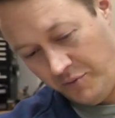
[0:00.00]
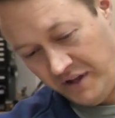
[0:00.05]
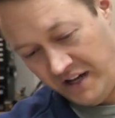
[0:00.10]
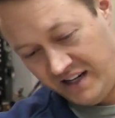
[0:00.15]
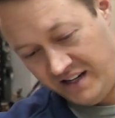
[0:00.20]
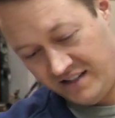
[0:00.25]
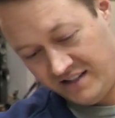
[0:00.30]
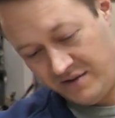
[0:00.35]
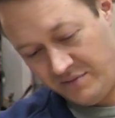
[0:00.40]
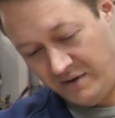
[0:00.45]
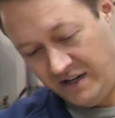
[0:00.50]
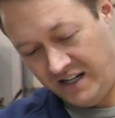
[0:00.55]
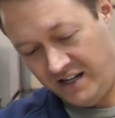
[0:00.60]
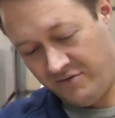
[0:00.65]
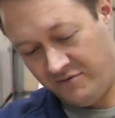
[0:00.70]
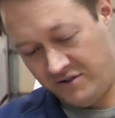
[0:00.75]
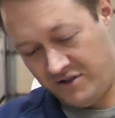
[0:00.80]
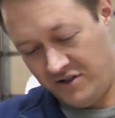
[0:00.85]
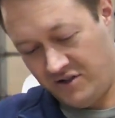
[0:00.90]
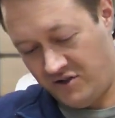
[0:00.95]
that doesn't mean it
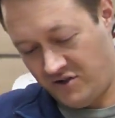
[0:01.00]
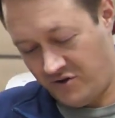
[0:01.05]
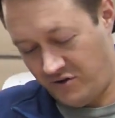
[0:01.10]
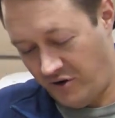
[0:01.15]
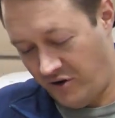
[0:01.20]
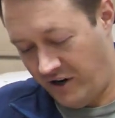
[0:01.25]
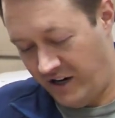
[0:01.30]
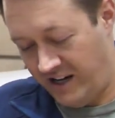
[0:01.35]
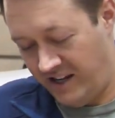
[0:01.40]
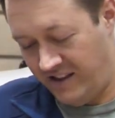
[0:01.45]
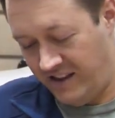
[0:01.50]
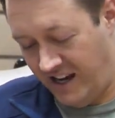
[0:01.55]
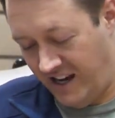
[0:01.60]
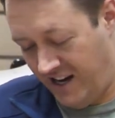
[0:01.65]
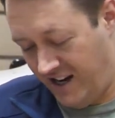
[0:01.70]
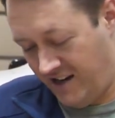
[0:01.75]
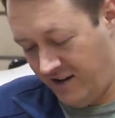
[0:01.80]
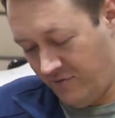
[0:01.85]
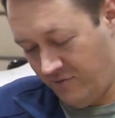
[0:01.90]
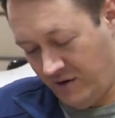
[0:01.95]
was destroyed and they
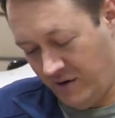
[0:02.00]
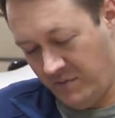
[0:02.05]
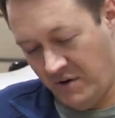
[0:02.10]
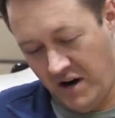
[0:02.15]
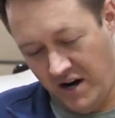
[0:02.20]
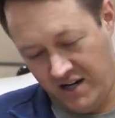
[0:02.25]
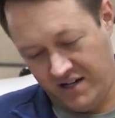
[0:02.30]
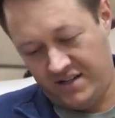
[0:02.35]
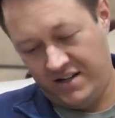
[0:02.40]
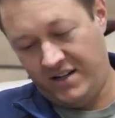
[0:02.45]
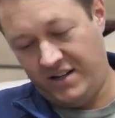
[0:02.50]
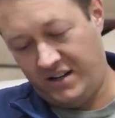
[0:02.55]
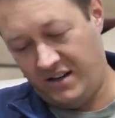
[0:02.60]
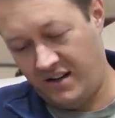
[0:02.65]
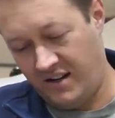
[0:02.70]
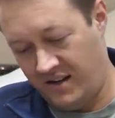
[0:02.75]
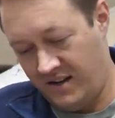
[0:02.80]
had to rebox it.